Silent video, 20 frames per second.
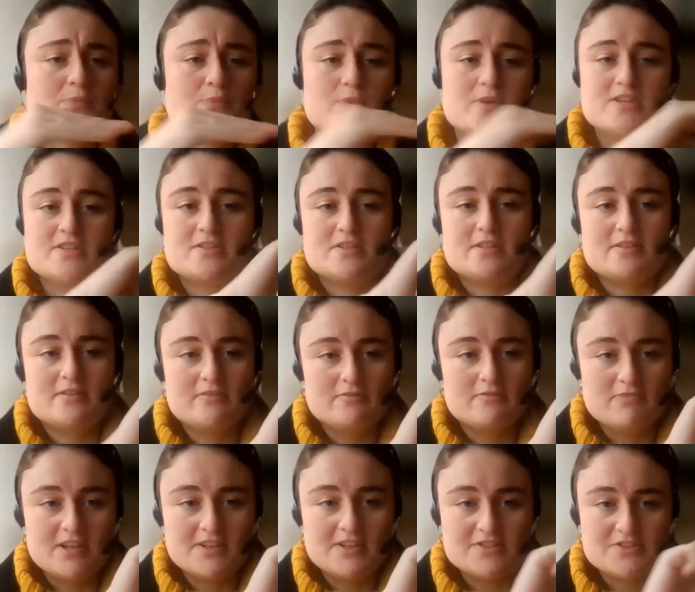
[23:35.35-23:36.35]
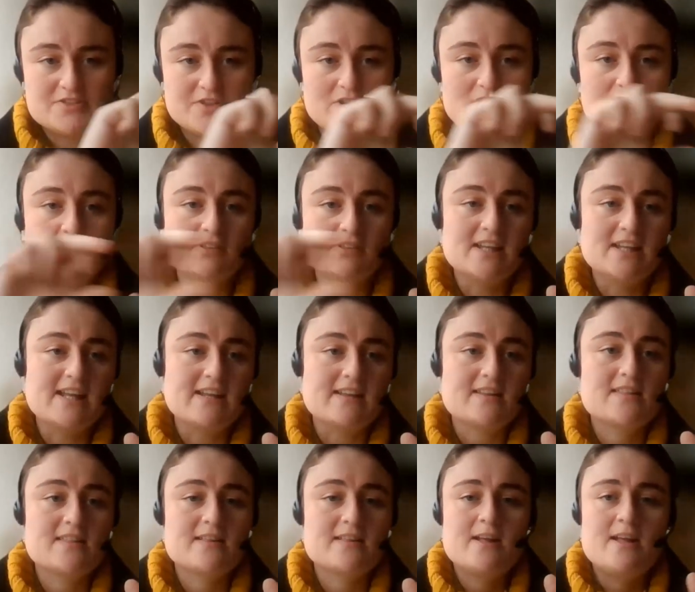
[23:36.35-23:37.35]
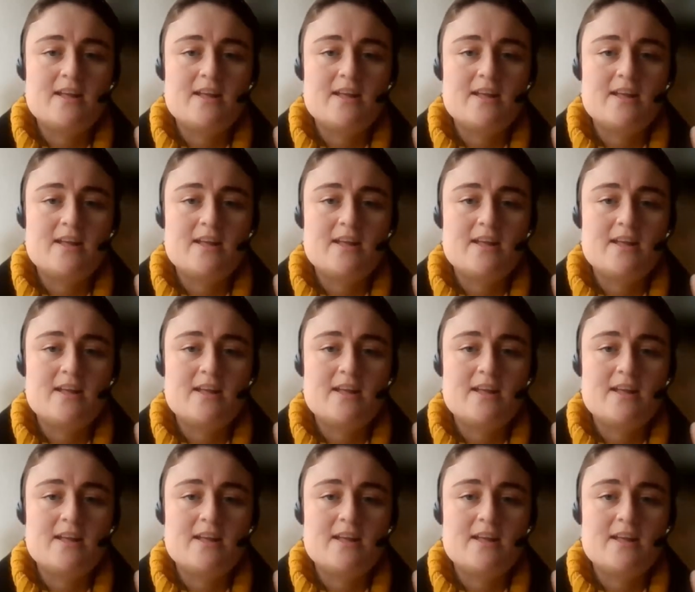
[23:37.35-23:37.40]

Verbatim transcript: which runs the whole length.